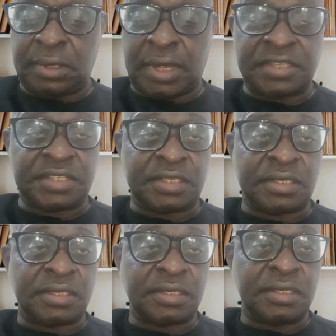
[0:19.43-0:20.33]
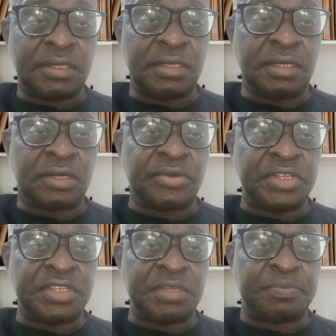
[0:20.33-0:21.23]
has
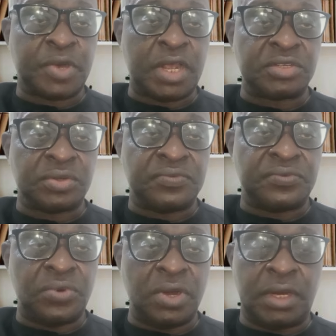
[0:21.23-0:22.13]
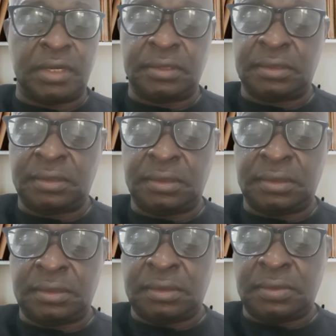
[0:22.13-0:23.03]
increased the price of fuel
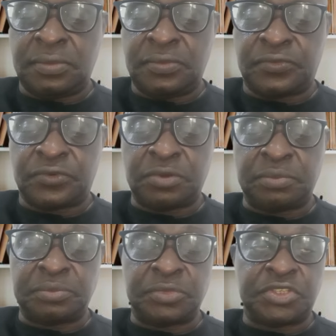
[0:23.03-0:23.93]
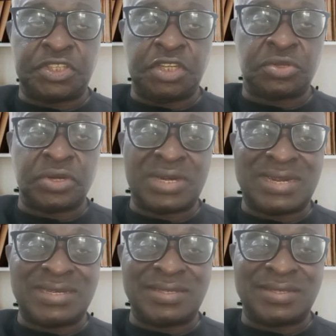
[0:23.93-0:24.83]
from
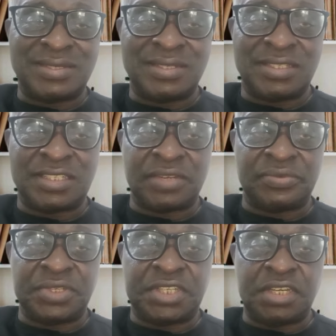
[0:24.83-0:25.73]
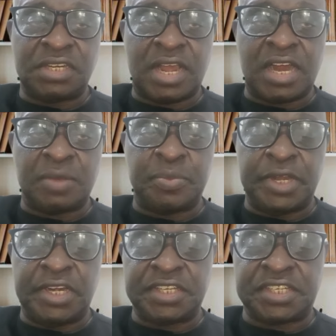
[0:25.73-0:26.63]
617 naira
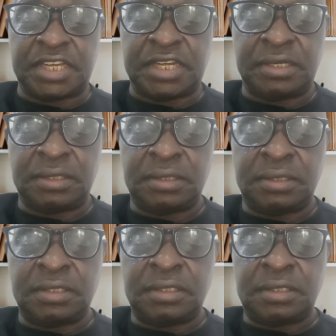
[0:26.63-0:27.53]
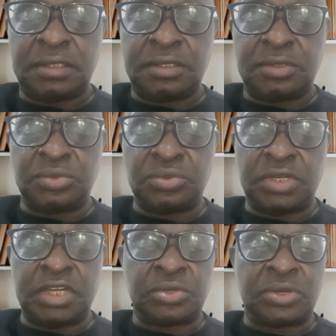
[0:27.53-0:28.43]
per liter
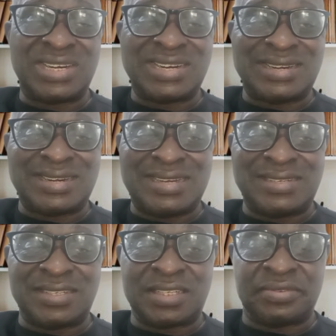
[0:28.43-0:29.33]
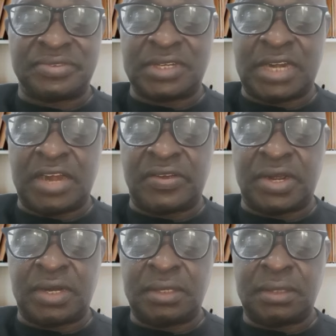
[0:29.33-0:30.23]
to 897
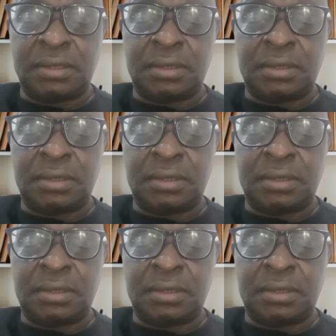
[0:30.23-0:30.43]
naira